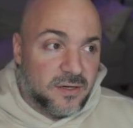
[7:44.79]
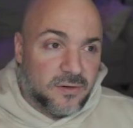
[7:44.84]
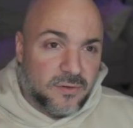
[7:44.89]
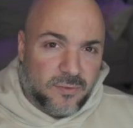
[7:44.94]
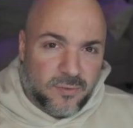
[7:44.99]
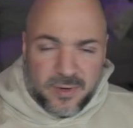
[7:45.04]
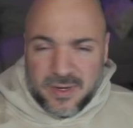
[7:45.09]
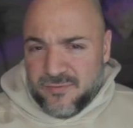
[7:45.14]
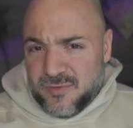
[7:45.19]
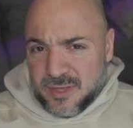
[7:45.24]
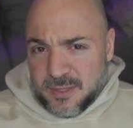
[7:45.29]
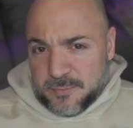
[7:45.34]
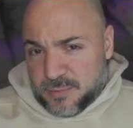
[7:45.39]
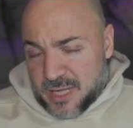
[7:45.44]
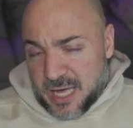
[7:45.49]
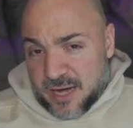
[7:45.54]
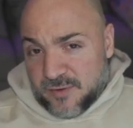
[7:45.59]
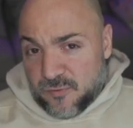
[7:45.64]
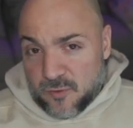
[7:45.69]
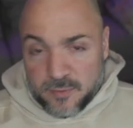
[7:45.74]
or even the
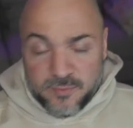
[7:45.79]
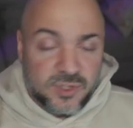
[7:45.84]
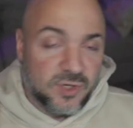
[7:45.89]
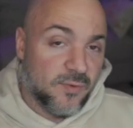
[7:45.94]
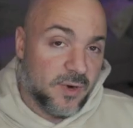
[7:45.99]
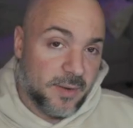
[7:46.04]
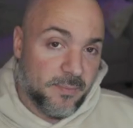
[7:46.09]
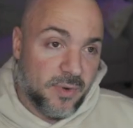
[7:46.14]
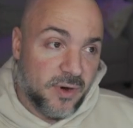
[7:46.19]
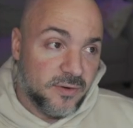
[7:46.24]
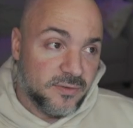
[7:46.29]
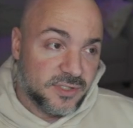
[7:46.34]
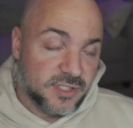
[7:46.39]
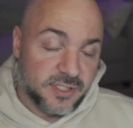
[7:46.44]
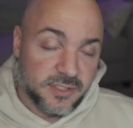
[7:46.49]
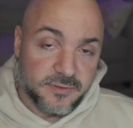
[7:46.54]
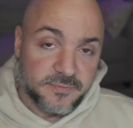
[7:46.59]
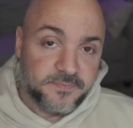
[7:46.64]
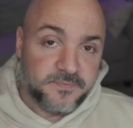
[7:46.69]
platforms you want to post to.